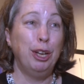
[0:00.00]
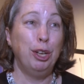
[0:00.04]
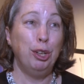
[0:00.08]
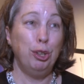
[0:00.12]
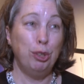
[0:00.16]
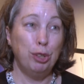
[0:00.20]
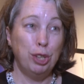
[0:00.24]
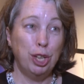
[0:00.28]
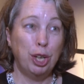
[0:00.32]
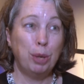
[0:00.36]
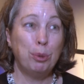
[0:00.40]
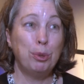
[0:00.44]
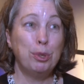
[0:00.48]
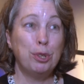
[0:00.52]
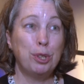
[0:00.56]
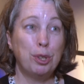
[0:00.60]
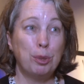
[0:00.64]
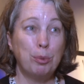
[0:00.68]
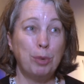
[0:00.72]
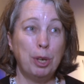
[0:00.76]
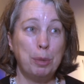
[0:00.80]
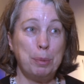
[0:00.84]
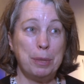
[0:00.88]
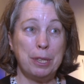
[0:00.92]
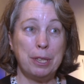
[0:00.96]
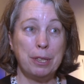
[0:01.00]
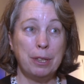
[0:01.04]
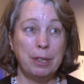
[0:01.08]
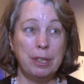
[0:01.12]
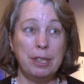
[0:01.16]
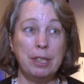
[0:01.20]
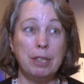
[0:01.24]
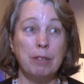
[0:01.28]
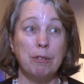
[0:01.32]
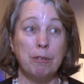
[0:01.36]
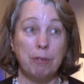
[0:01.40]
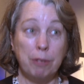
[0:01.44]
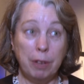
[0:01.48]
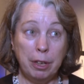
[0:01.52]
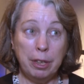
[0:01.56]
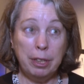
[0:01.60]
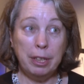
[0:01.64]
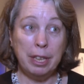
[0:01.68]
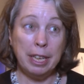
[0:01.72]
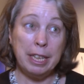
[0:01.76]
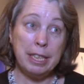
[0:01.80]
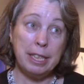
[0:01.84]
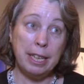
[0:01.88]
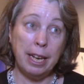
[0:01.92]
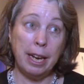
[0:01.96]
you can go onto the website and
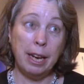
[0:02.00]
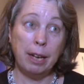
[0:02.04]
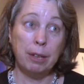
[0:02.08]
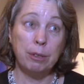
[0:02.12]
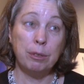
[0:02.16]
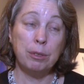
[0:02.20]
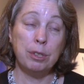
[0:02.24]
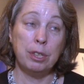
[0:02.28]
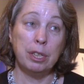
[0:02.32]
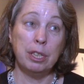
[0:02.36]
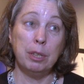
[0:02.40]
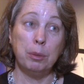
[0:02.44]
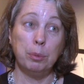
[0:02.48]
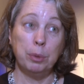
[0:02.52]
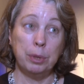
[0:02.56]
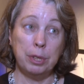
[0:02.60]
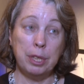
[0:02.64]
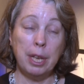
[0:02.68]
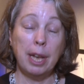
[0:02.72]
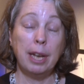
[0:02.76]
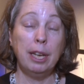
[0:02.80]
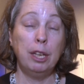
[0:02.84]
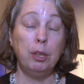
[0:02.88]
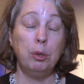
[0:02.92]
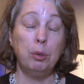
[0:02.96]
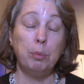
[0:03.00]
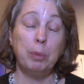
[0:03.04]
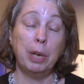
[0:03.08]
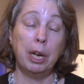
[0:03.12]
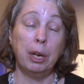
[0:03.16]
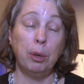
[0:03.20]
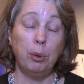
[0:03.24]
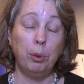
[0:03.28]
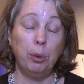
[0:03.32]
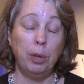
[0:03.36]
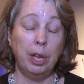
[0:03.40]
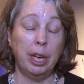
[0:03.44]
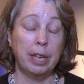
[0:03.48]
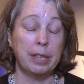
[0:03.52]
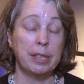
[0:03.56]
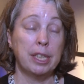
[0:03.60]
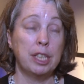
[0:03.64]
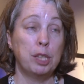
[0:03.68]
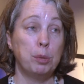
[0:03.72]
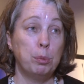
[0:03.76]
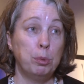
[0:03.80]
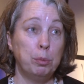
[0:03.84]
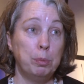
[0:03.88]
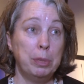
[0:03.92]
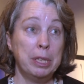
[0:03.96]
find that out, and it will tell you about all the
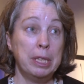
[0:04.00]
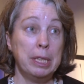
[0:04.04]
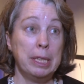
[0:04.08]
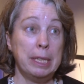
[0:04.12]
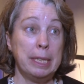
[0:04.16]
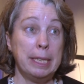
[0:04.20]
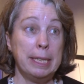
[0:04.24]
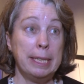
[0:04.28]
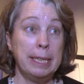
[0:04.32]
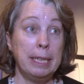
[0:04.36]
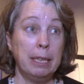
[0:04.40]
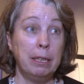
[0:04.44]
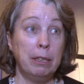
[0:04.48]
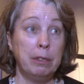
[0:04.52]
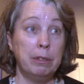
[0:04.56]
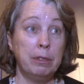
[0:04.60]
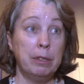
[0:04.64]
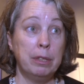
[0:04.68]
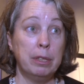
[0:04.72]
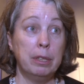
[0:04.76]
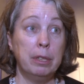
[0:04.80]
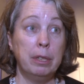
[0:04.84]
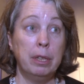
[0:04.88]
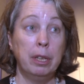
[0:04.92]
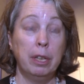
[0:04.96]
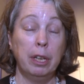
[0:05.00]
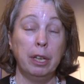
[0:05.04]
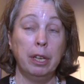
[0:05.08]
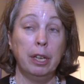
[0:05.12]
accessible businesses in London.